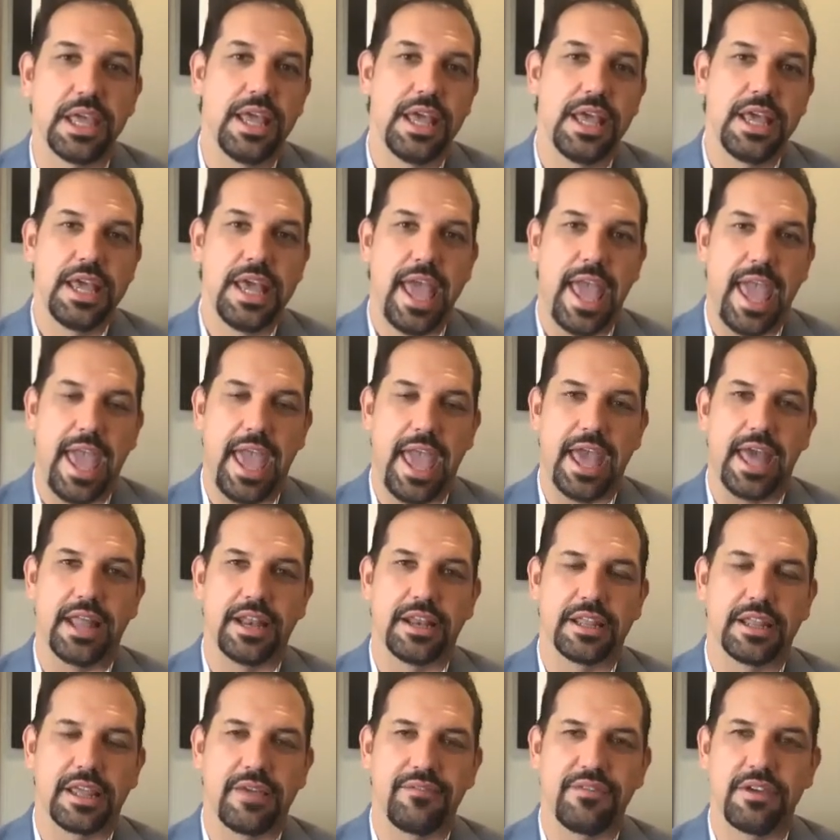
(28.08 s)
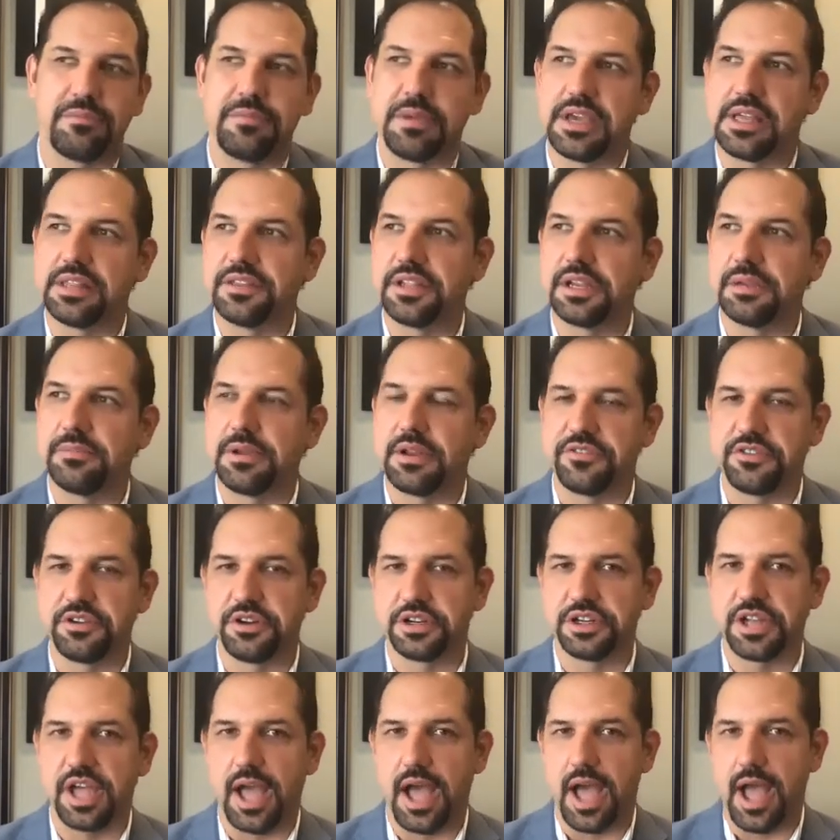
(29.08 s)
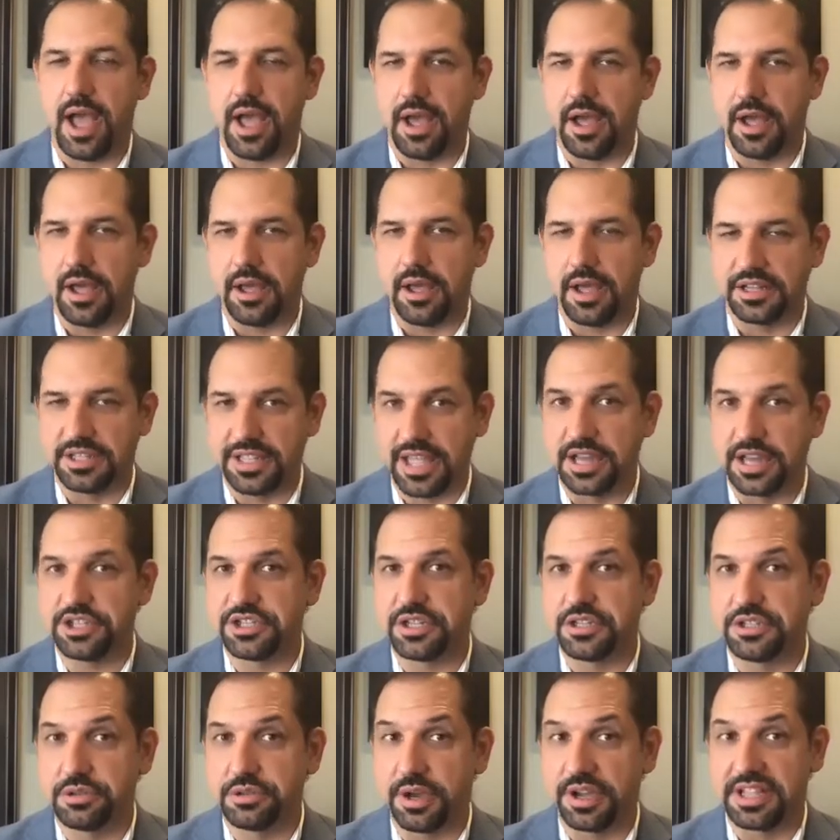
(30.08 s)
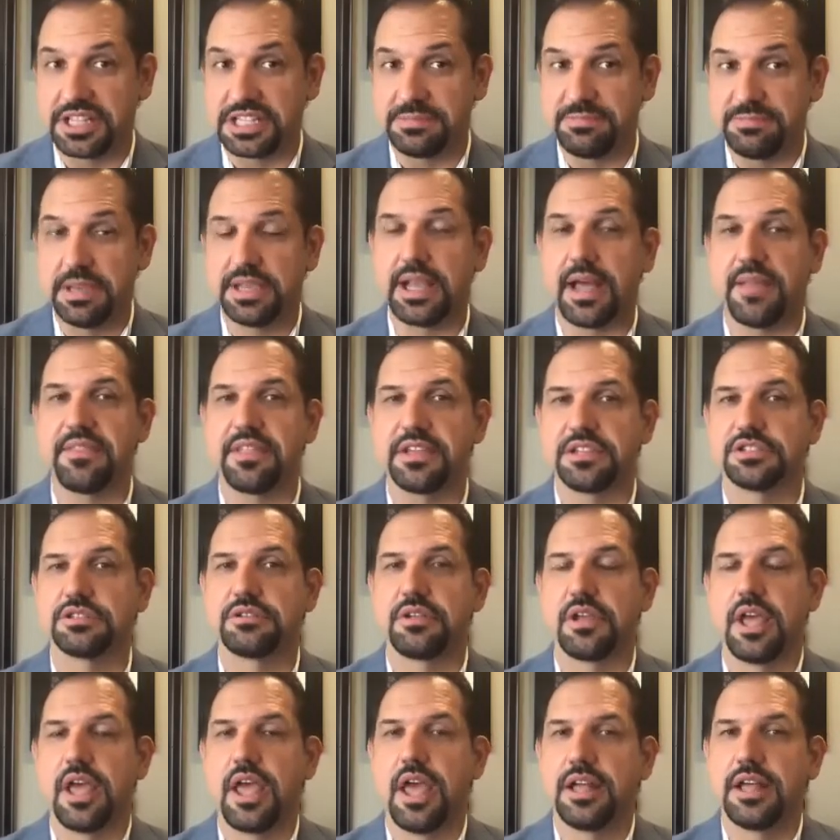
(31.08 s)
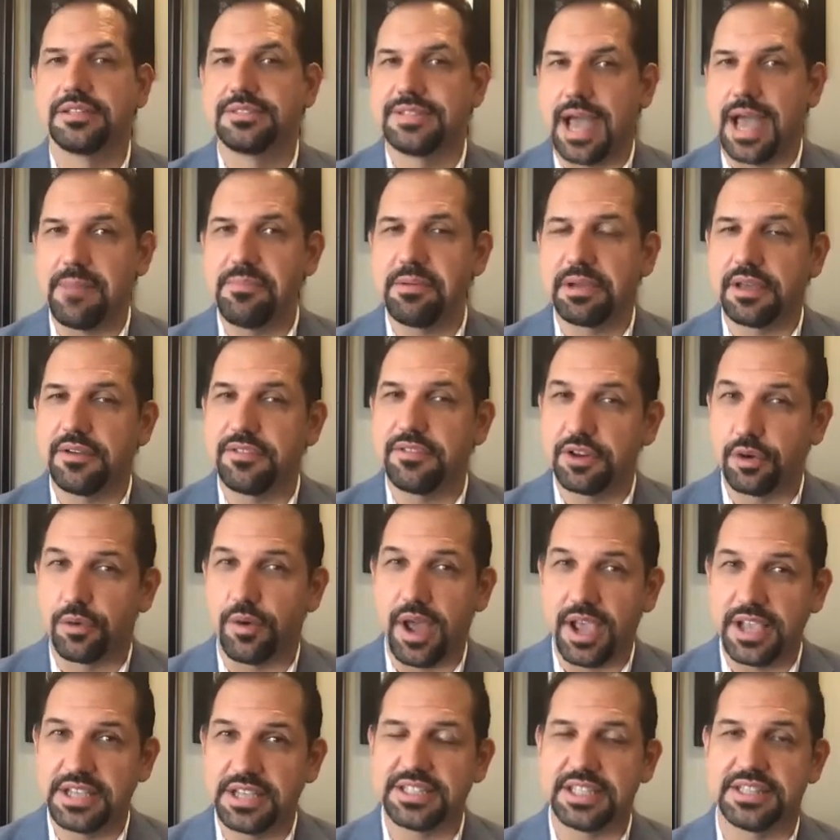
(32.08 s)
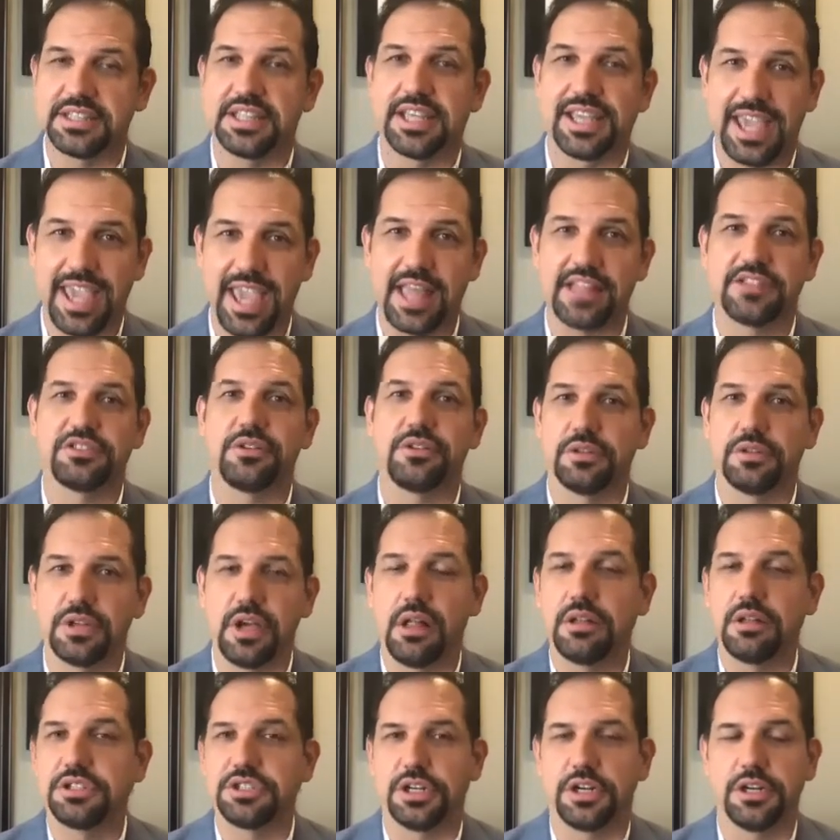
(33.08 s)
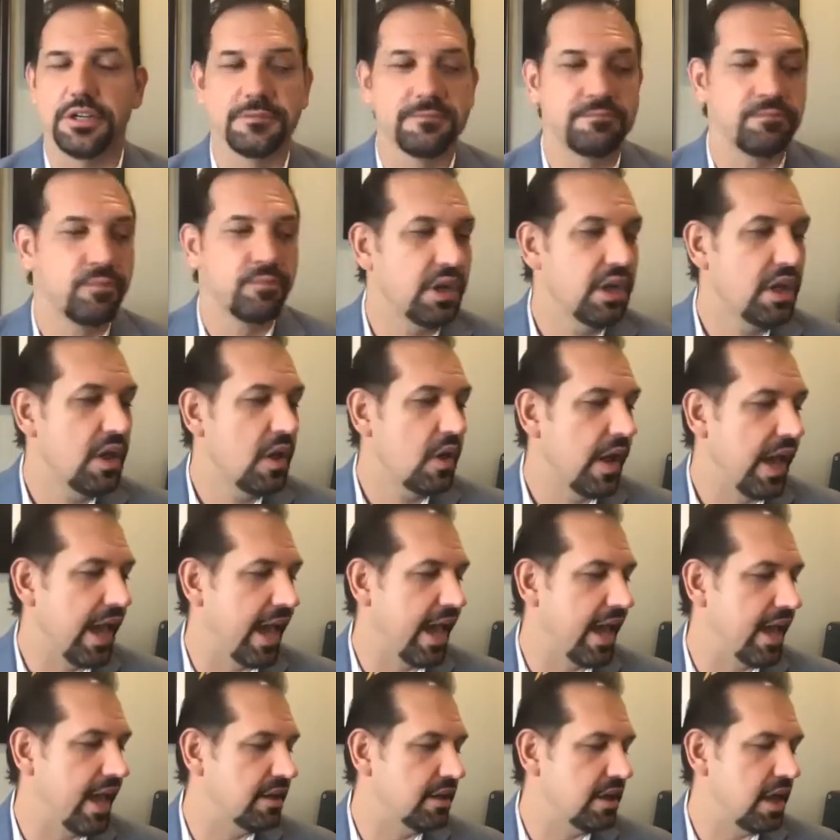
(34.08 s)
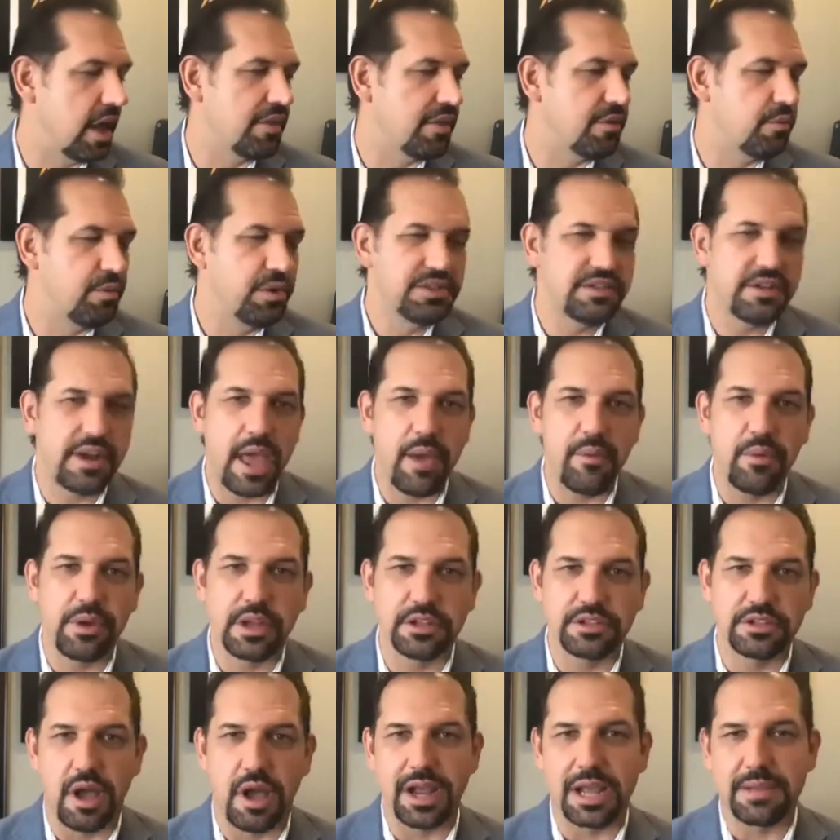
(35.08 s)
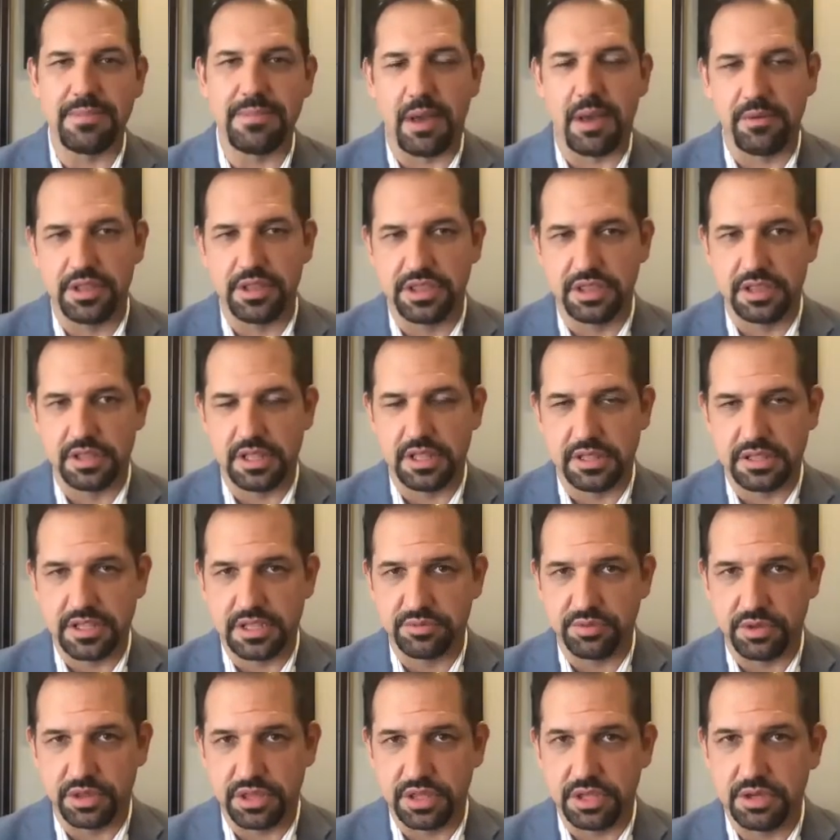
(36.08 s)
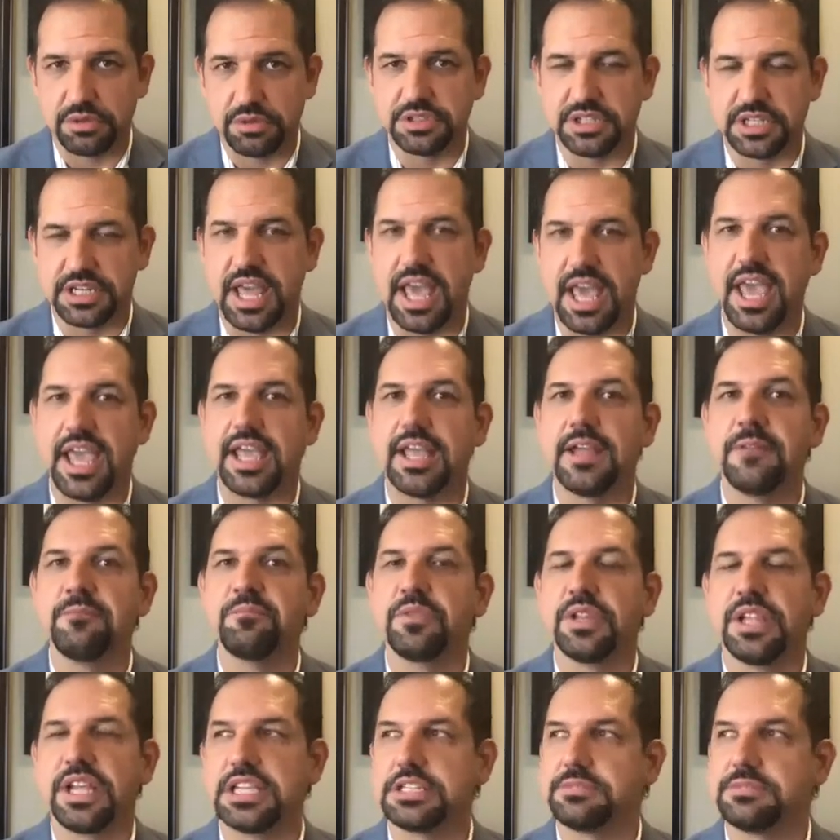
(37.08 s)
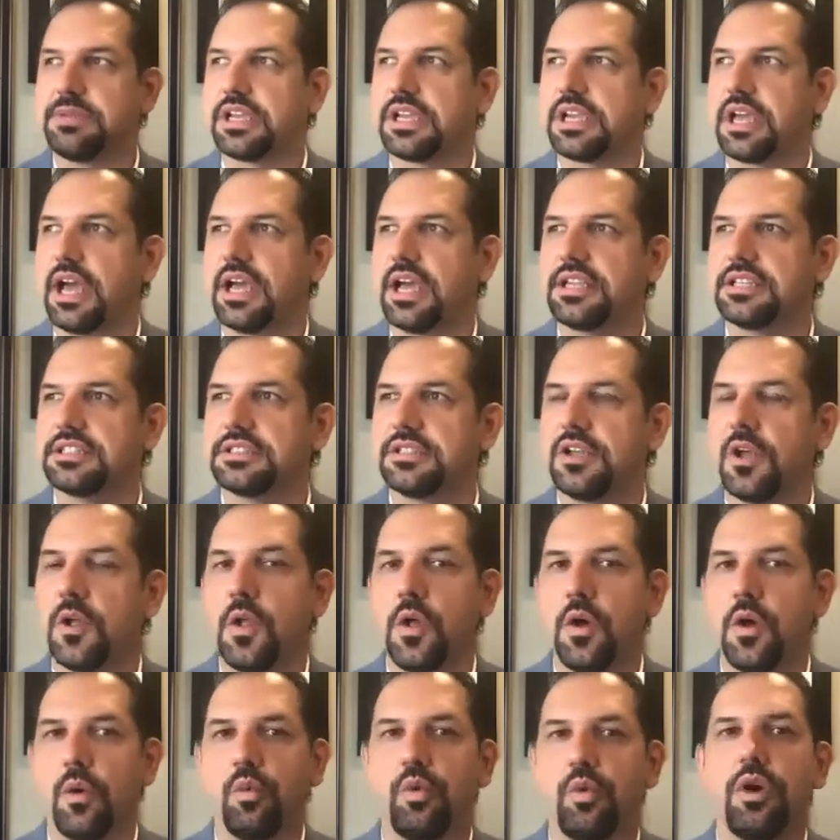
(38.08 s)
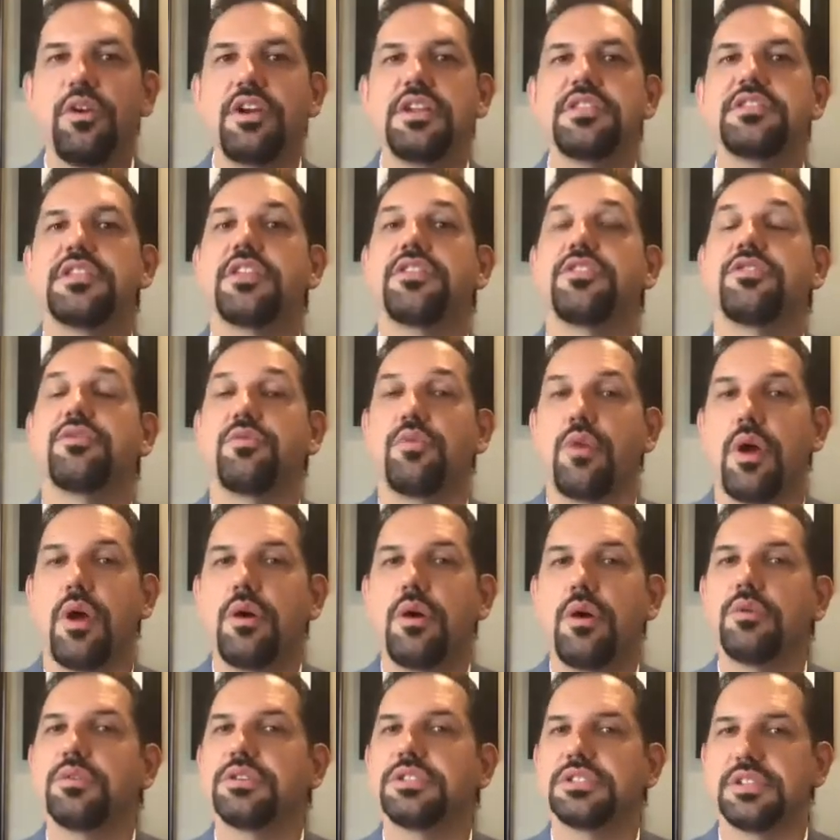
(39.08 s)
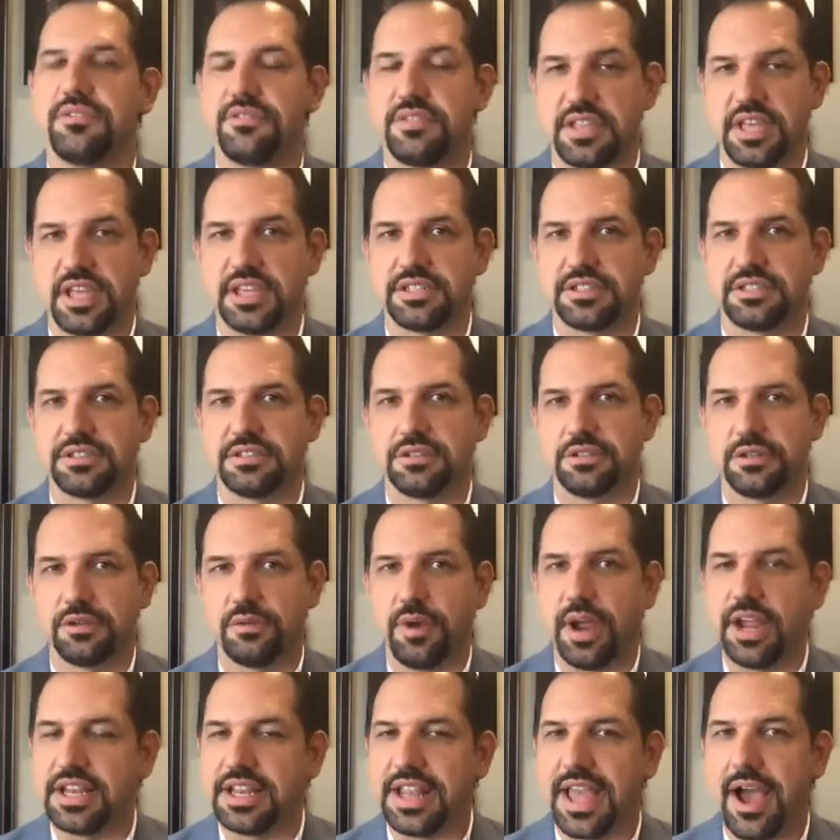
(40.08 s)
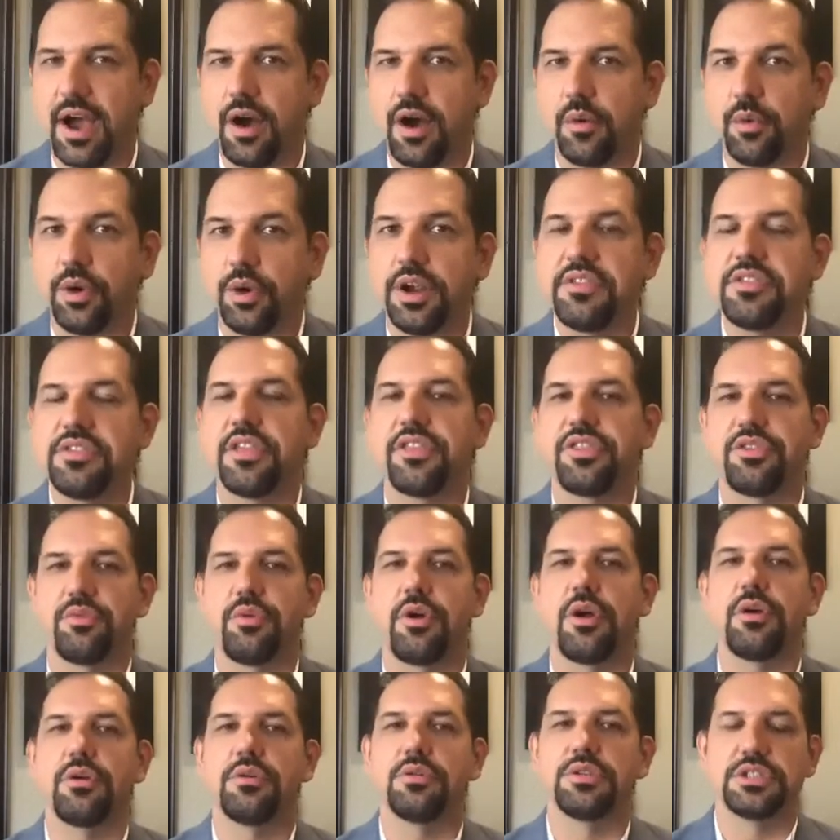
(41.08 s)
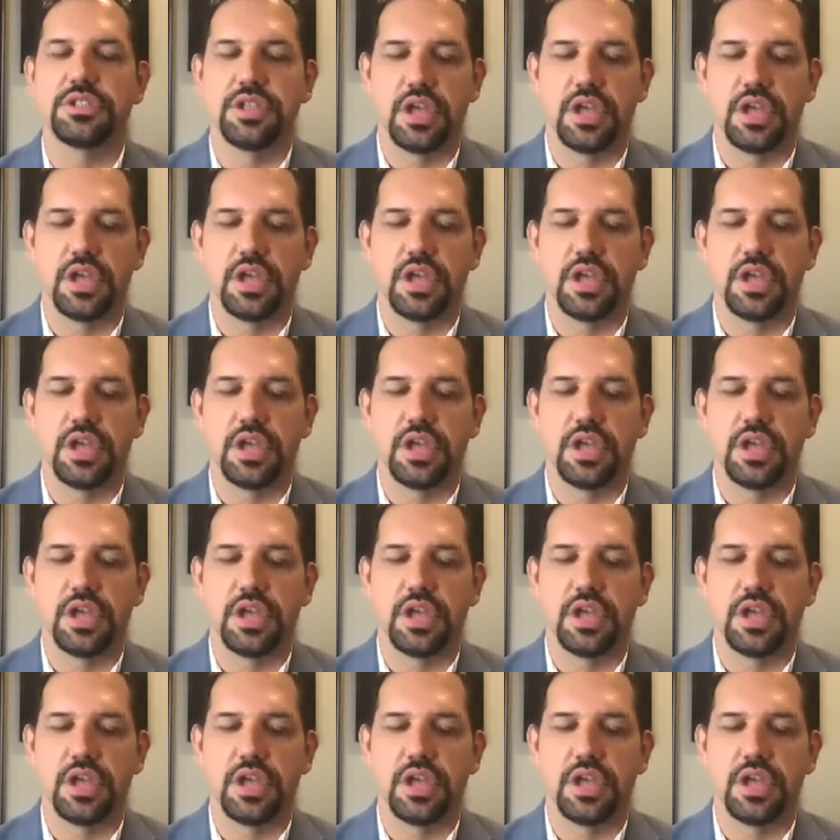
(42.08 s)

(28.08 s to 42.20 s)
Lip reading: and giving me a little bit of your attention so I can speak on this topic of Christ and the cancel culture. And the reason I want to talk about this with you today is because we're in the throes of this right now. We're in the throes